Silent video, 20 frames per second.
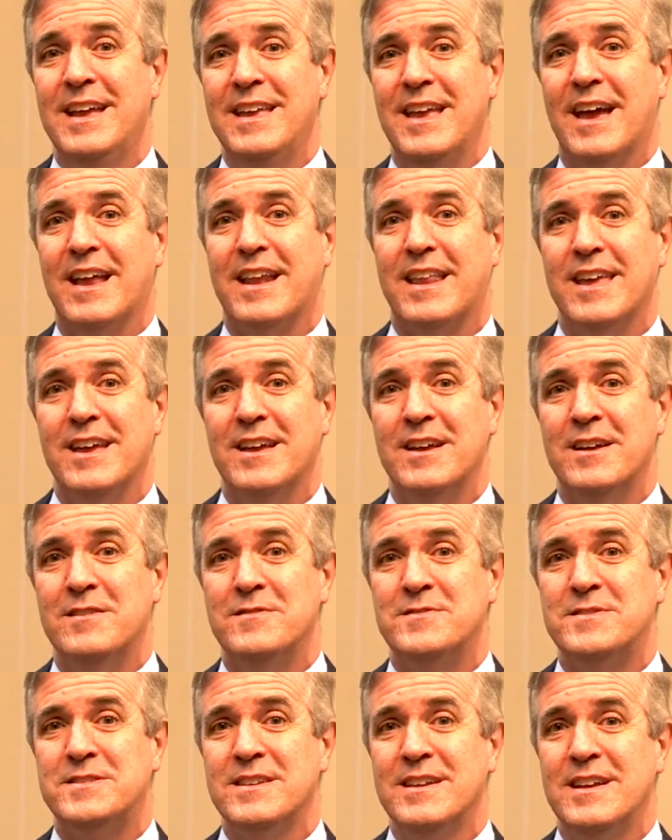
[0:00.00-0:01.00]
yet
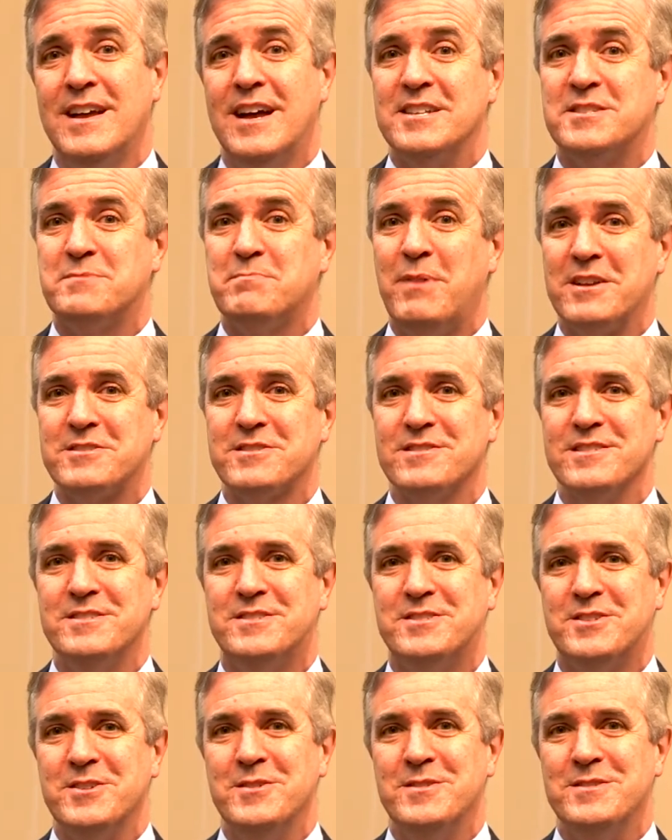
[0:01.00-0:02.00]
gives especially
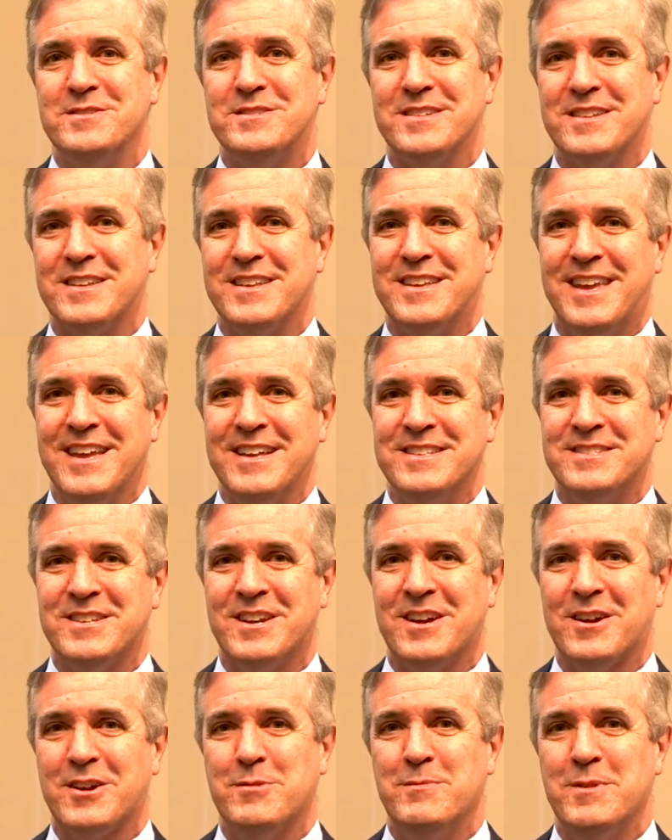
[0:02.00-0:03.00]
students and kids in
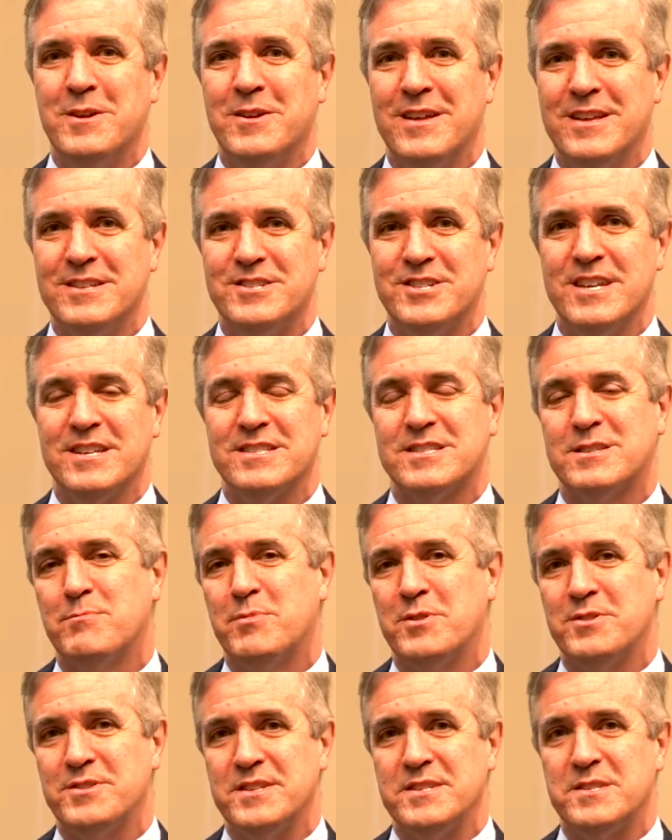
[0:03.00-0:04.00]
our community a chance to
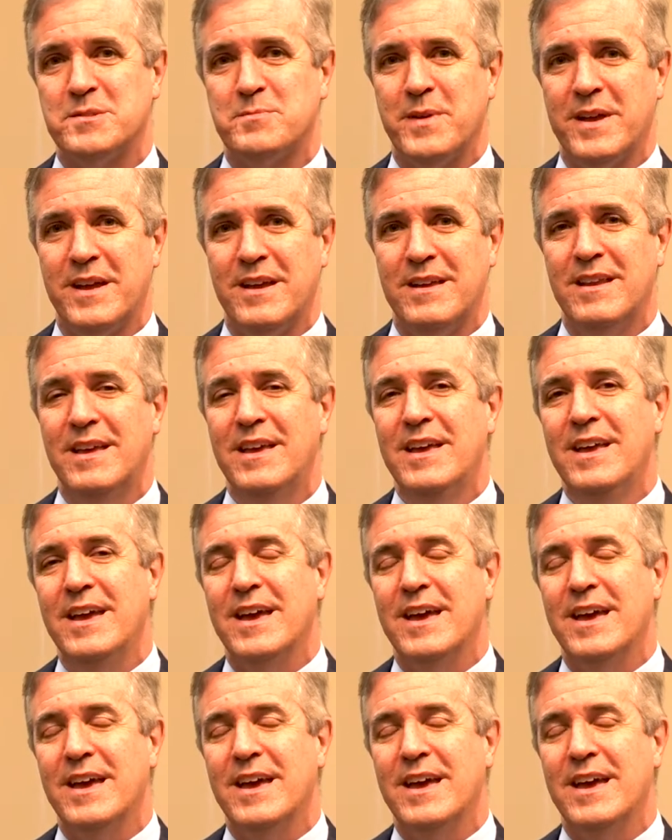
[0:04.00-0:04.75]
participate